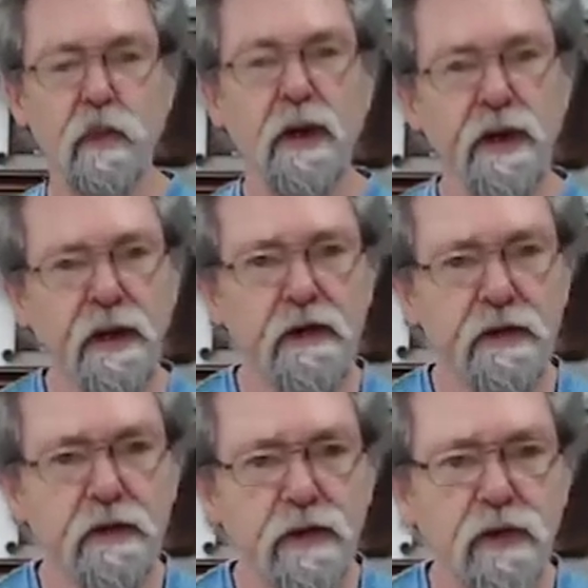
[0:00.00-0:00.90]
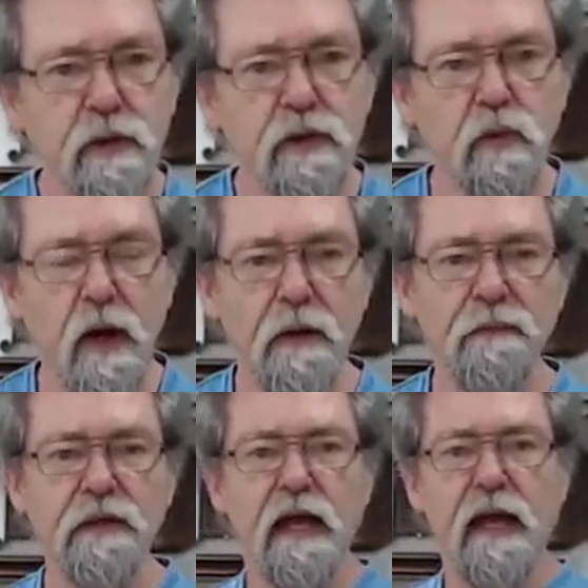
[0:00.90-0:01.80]
this is what I encourage you to do as
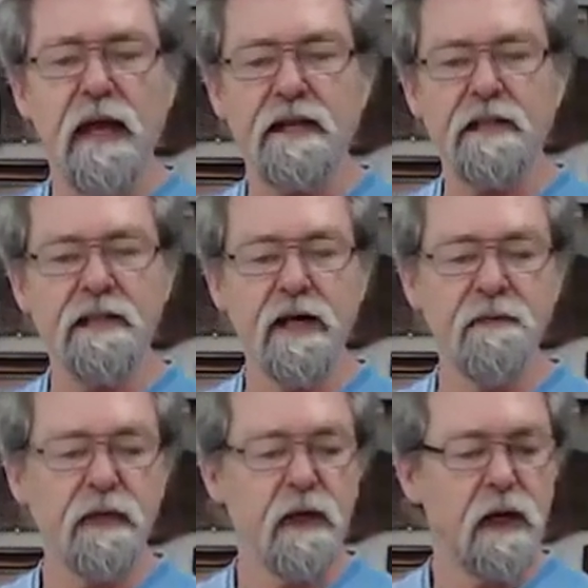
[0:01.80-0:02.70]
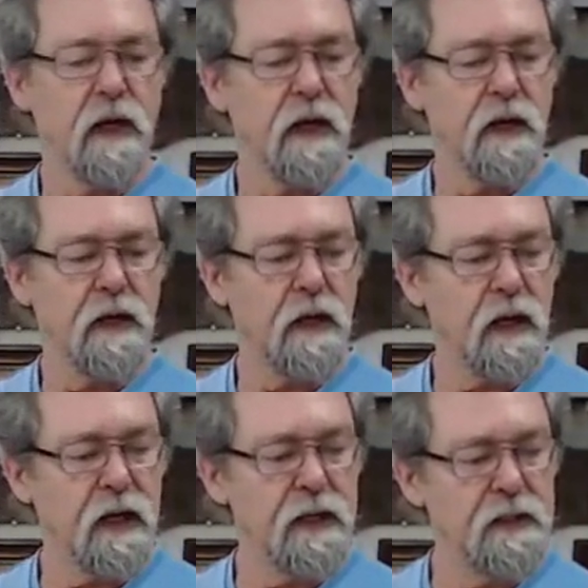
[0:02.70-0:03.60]
well. And he said, Dave,
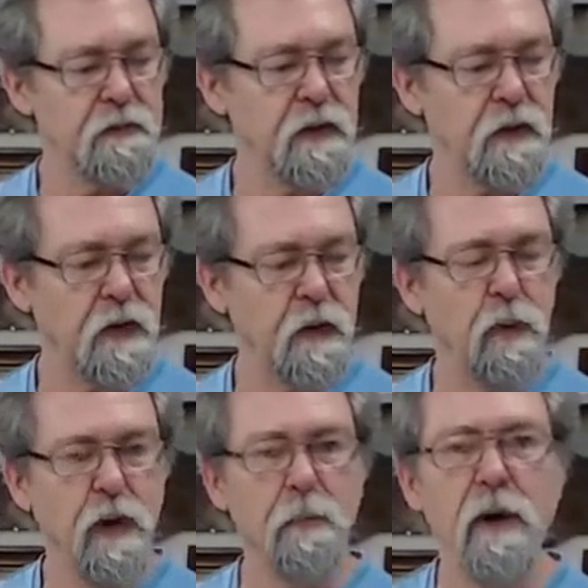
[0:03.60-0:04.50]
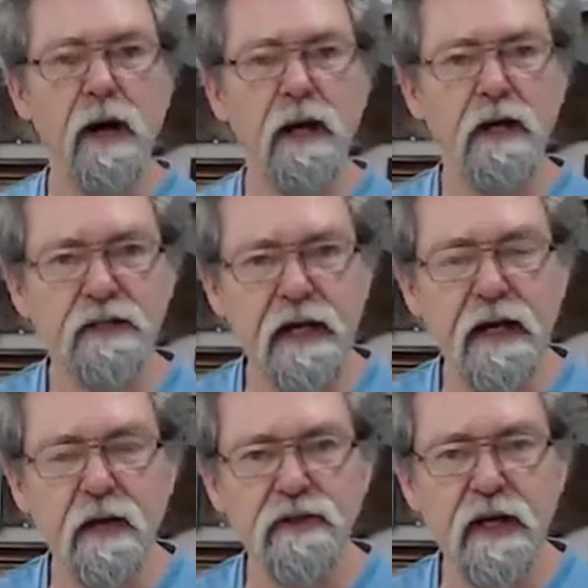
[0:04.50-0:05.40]
I, I want to buy a
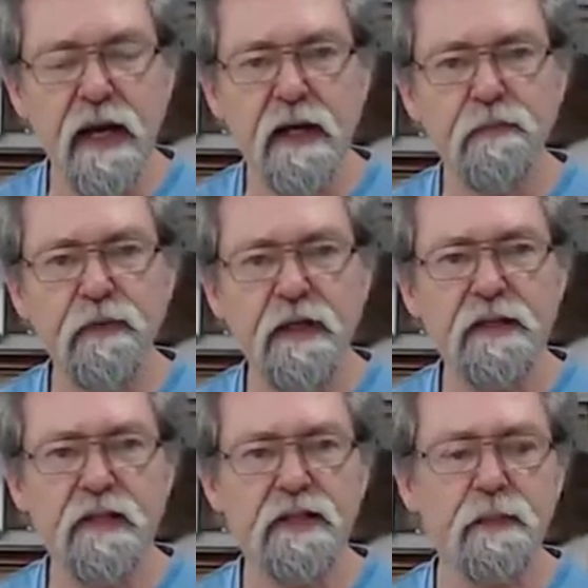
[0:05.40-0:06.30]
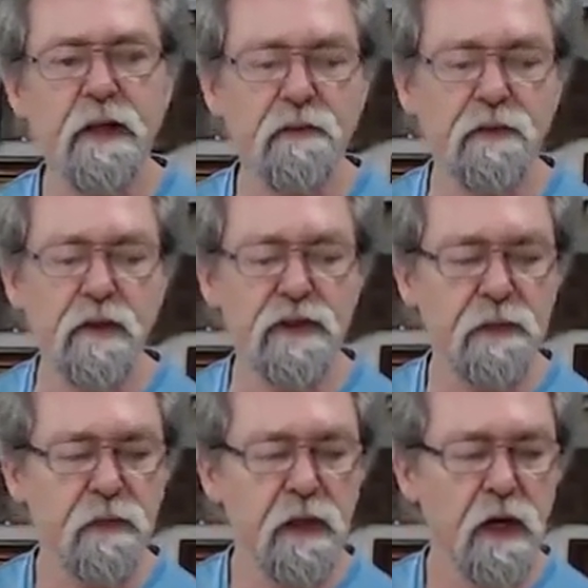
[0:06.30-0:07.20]
dado stack. He says, it's a bit
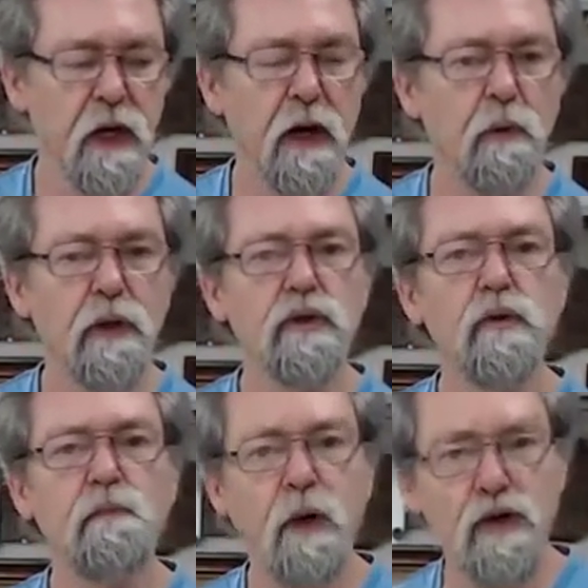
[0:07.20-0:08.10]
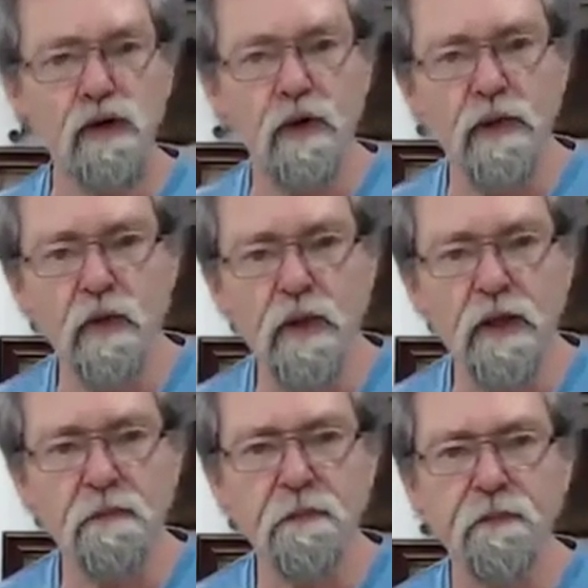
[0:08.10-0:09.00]
confusing. I want to do box joints
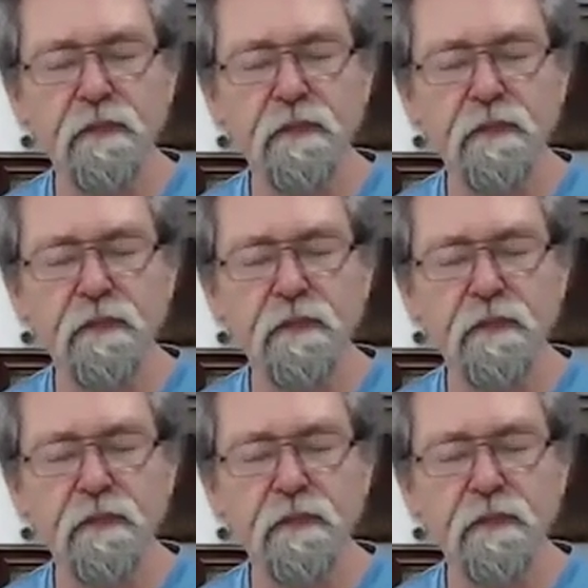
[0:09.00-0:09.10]
with it,